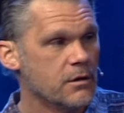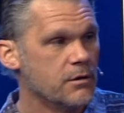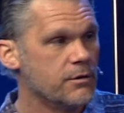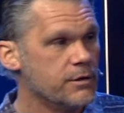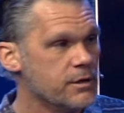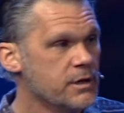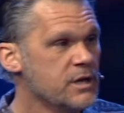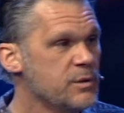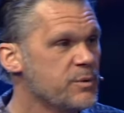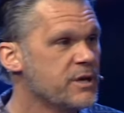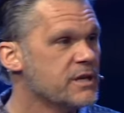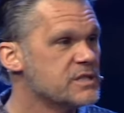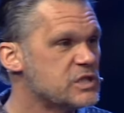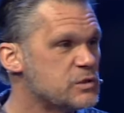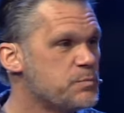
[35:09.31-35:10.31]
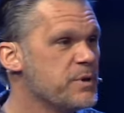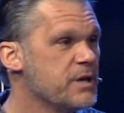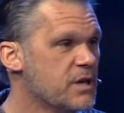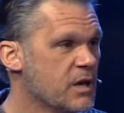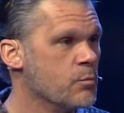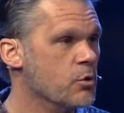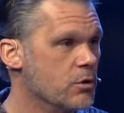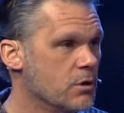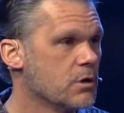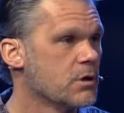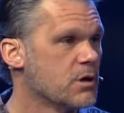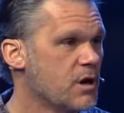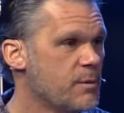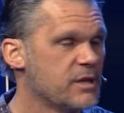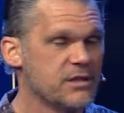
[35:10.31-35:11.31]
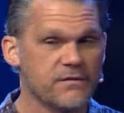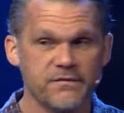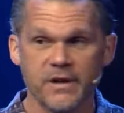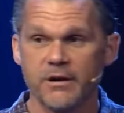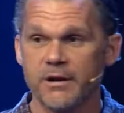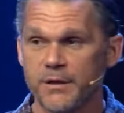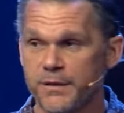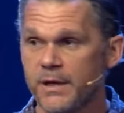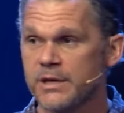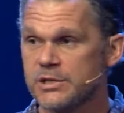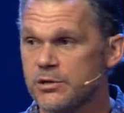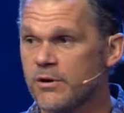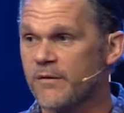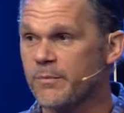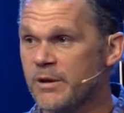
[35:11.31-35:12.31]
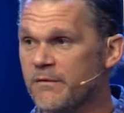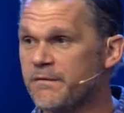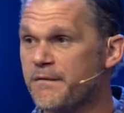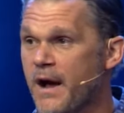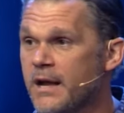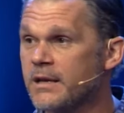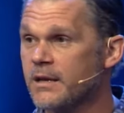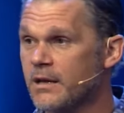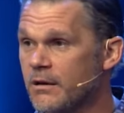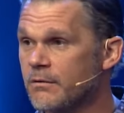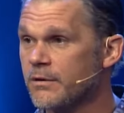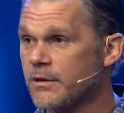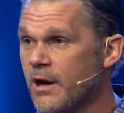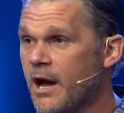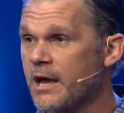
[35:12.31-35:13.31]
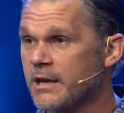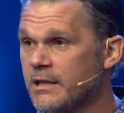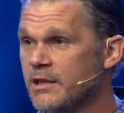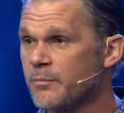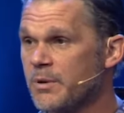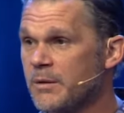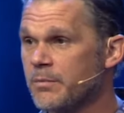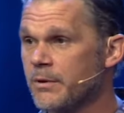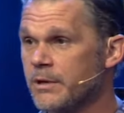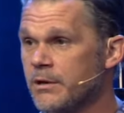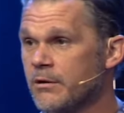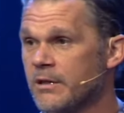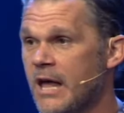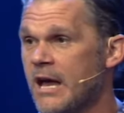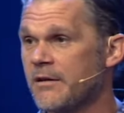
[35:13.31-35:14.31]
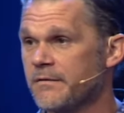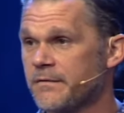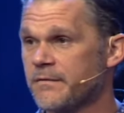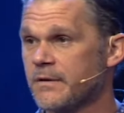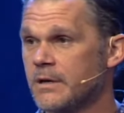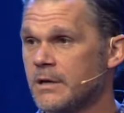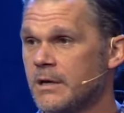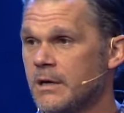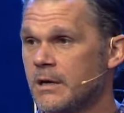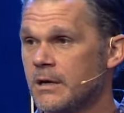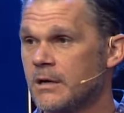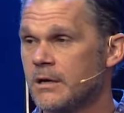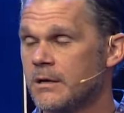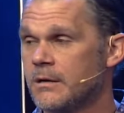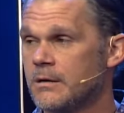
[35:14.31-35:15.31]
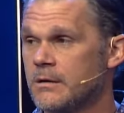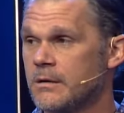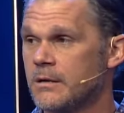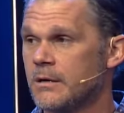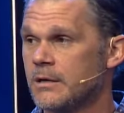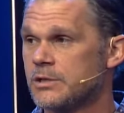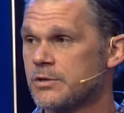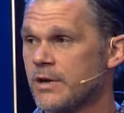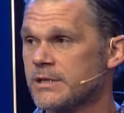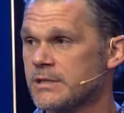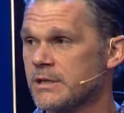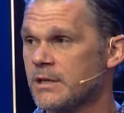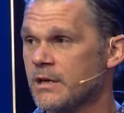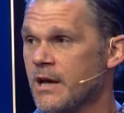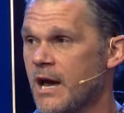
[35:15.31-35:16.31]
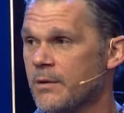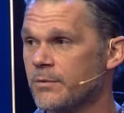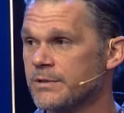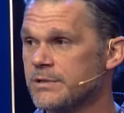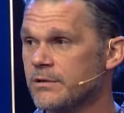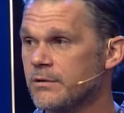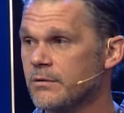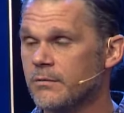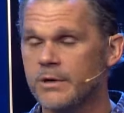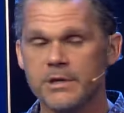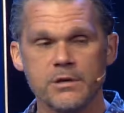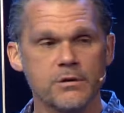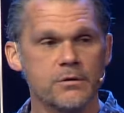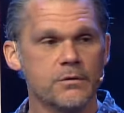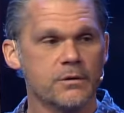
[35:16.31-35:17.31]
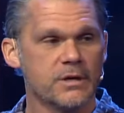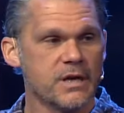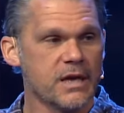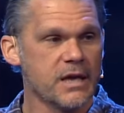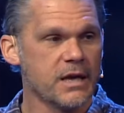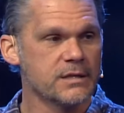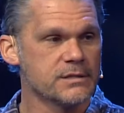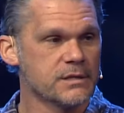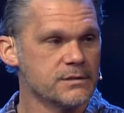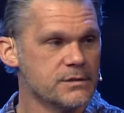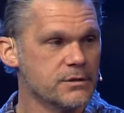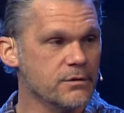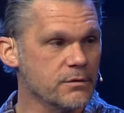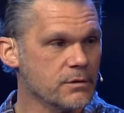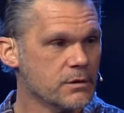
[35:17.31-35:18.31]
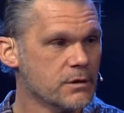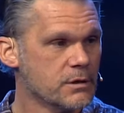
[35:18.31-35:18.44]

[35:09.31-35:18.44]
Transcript: Or do you need to begin speaking more about the very things you have been finding with God and the people in your life, trusting that God will do what you can't do?